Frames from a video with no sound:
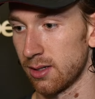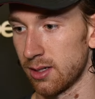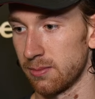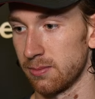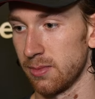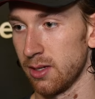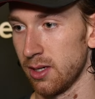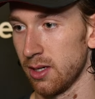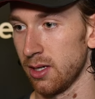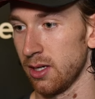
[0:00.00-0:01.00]

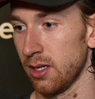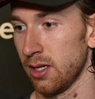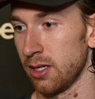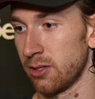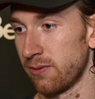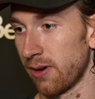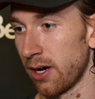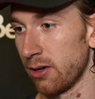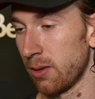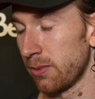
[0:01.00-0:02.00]
it should
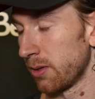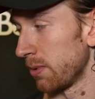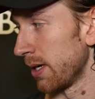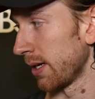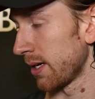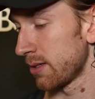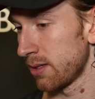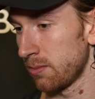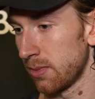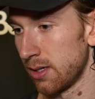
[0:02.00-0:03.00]
fire you up when you're playing against them.